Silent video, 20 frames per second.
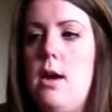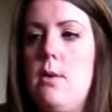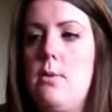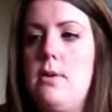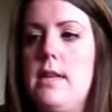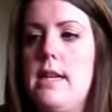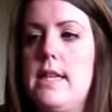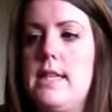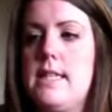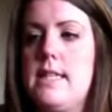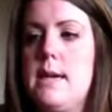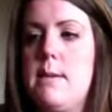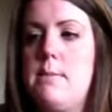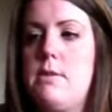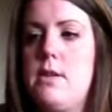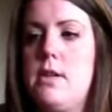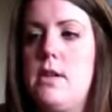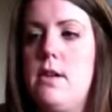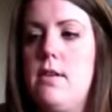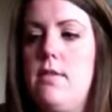with the
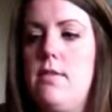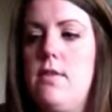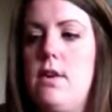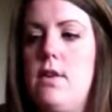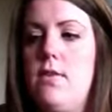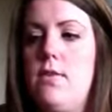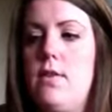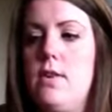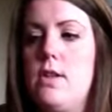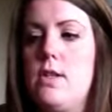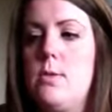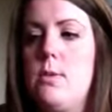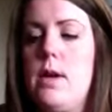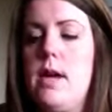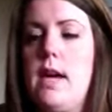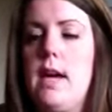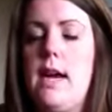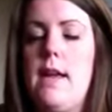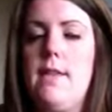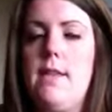exception of your first week